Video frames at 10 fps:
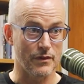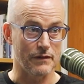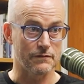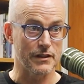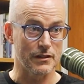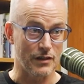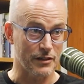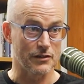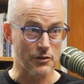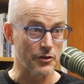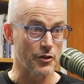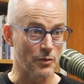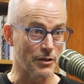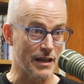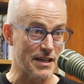I feel like I've got an
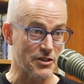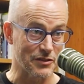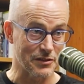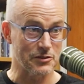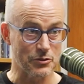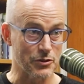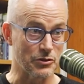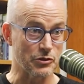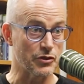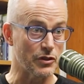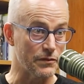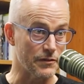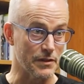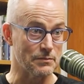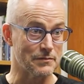obligation to do a good job
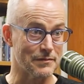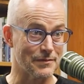for them.